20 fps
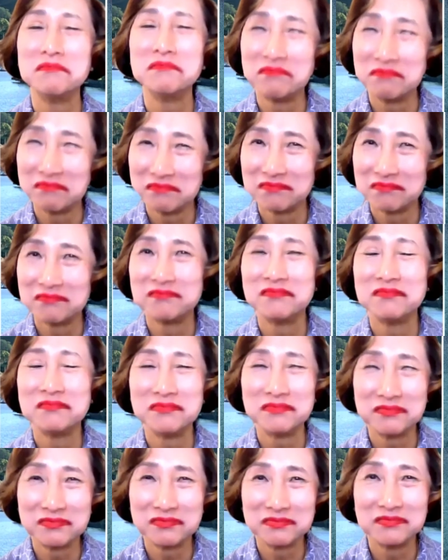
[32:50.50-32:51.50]

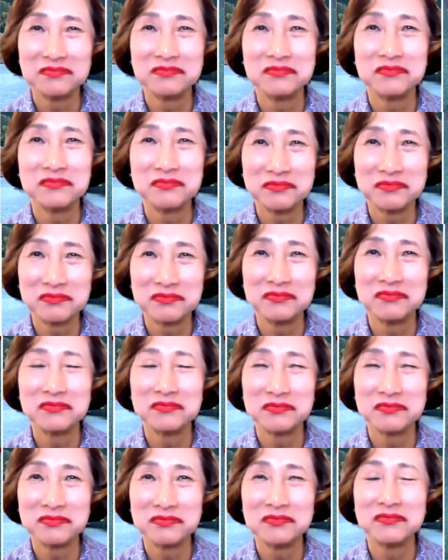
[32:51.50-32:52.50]

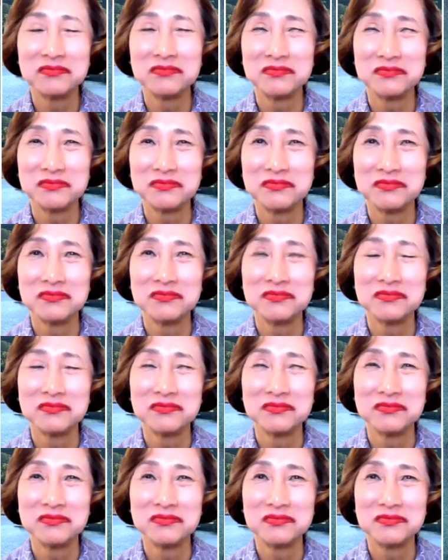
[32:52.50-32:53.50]

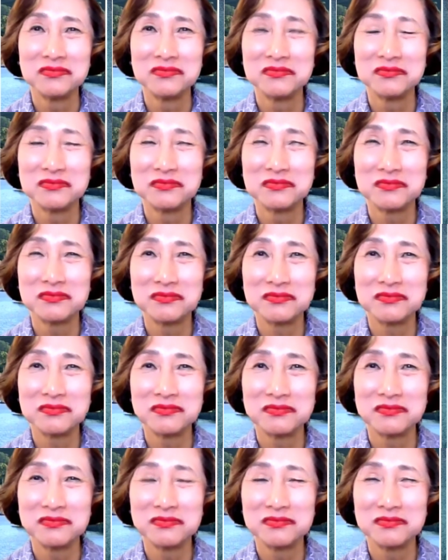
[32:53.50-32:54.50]

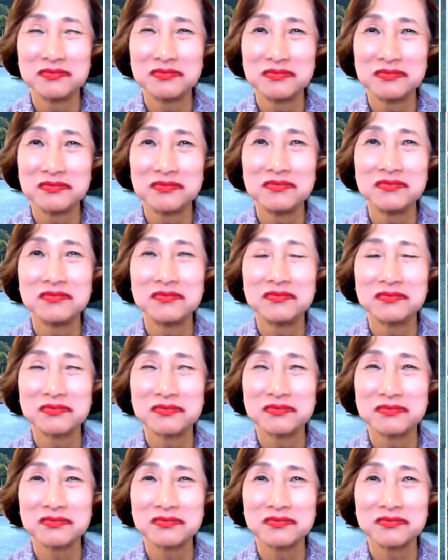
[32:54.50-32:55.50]

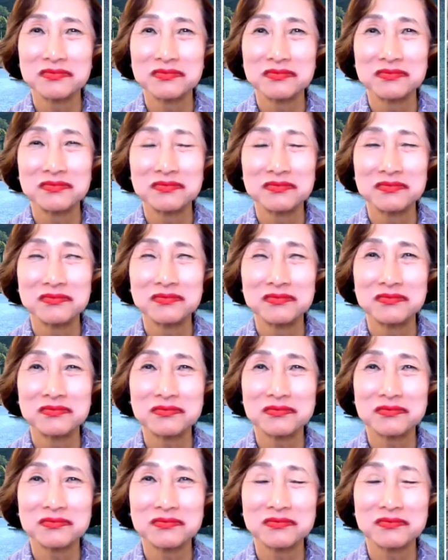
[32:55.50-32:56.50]

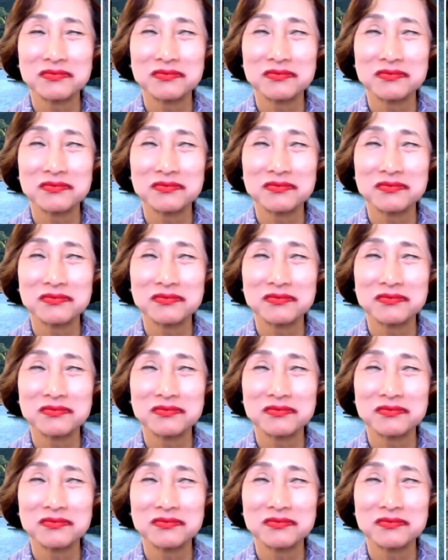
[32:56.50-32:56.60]
No words are spoken by the person on screen.